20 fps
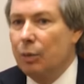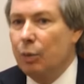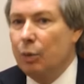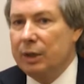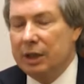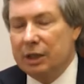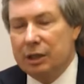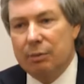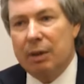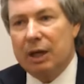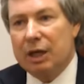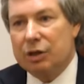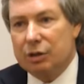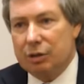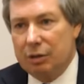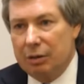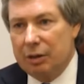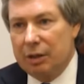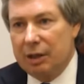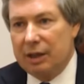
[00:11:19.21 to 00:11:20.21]
We need to make
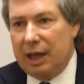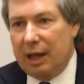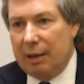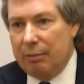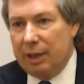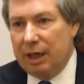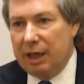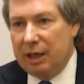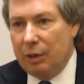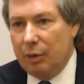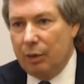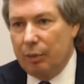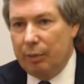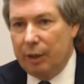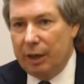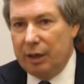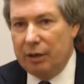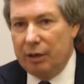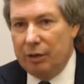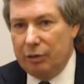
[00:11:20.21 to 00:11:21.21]
sure that meeting will
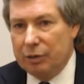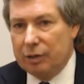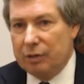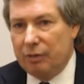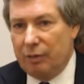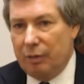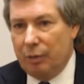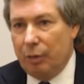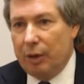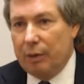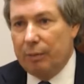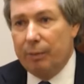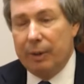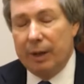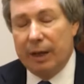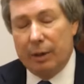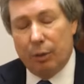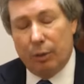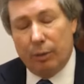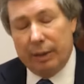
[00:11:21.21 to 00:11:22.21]
be a useful one.
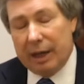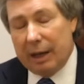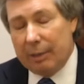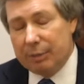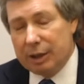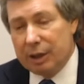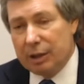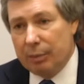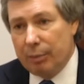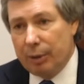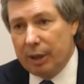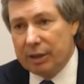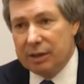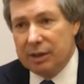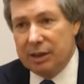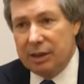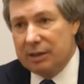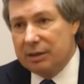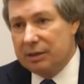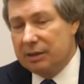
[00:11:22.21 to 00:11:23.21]
It will be up to the
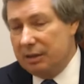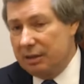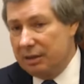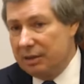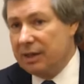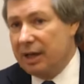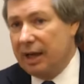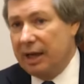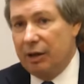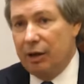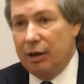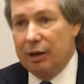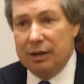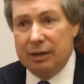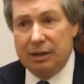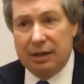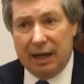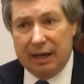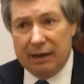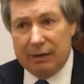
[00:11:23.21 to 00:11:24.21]
presidents to decide on a
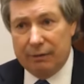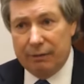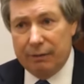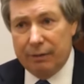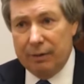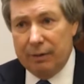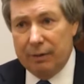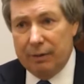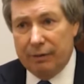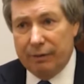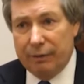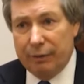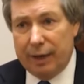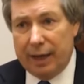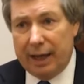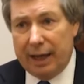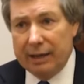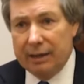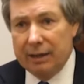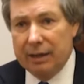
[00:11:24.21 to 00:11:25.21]
date for
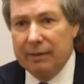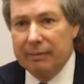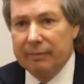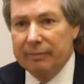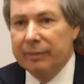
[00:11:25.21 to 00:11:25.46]
that.